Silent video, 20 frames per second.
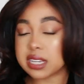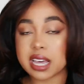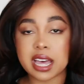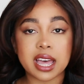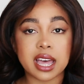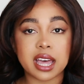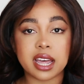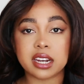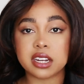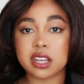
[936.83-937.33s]

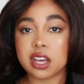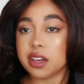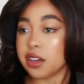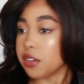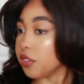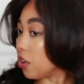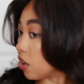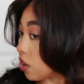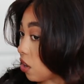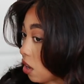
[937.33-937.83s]
and
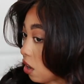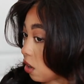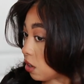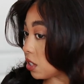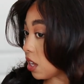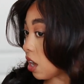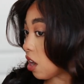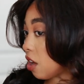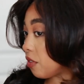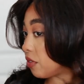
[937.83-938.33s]
the curls
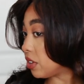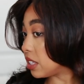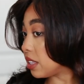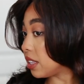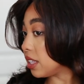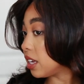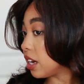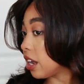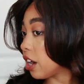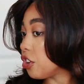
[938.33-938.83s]
are
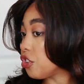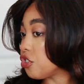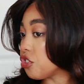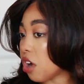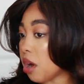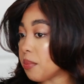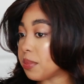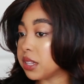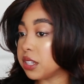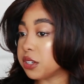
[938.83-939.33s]
obviously gonna
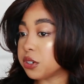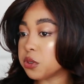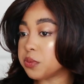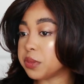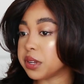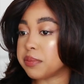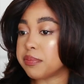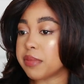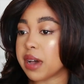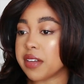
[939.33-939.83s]
drop a little
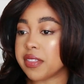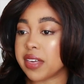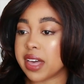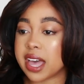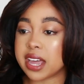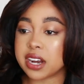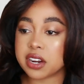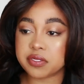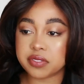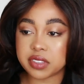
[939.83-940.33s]
bit by the
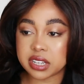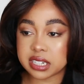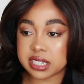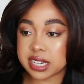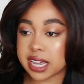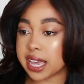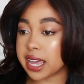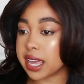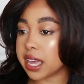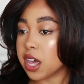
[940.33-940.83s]
end of the
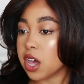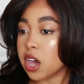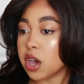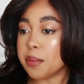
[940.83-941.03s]
day,